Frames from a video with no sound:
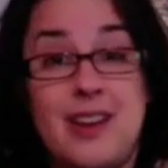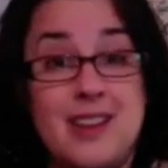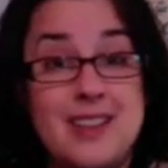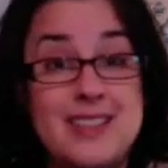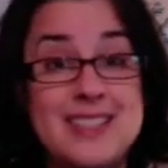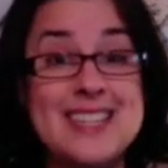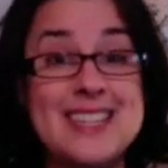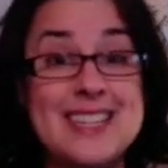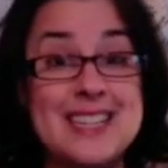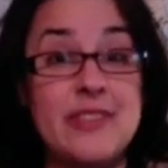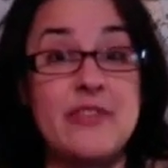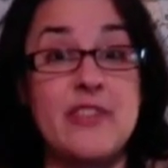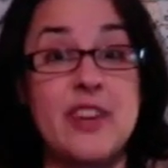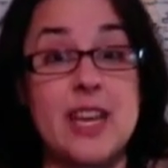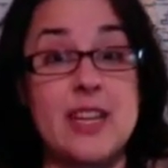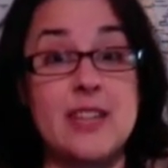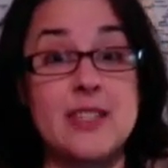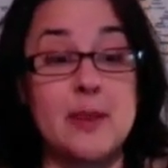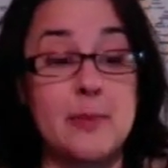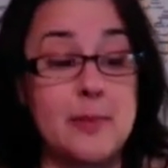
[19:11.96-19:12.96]

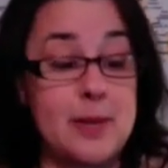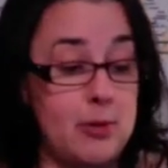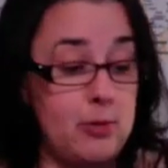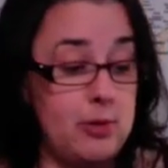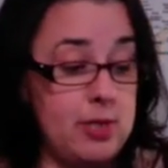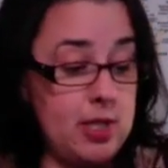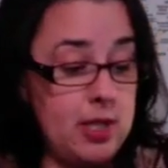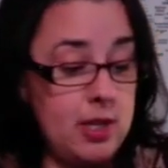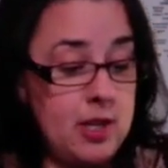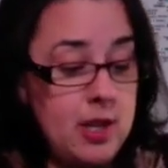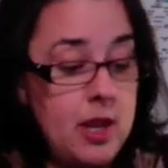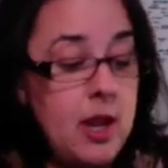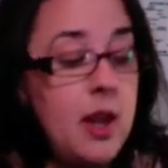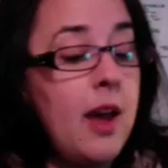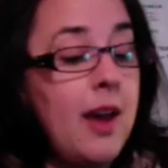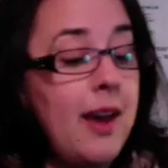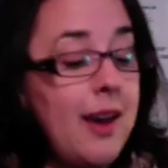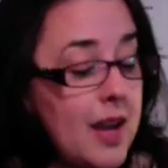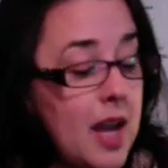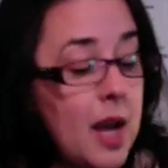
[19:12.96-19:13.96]
Significant amount.
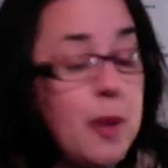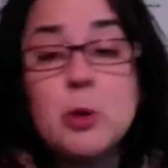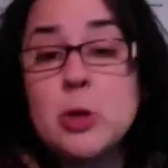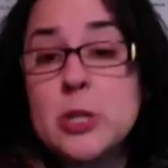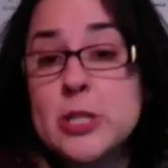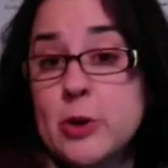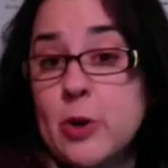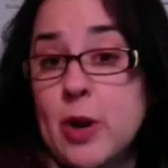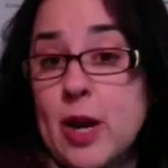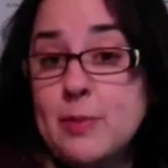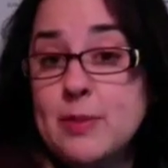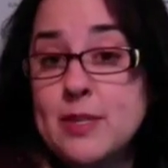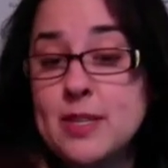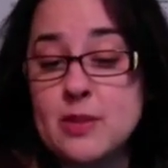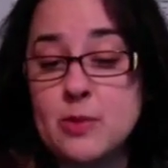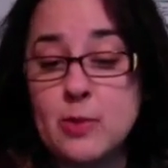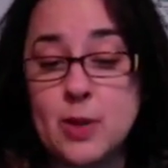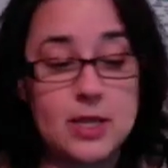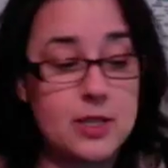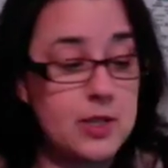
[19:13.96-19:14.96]
Got more scraps
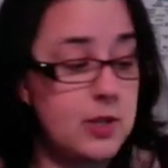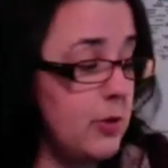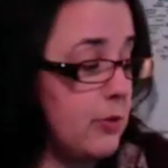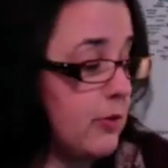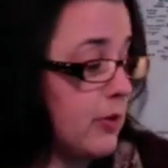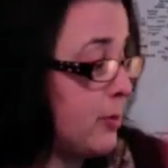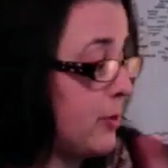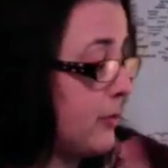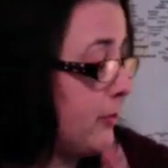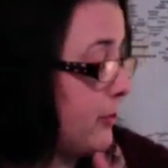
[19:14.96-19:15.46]
this week too from a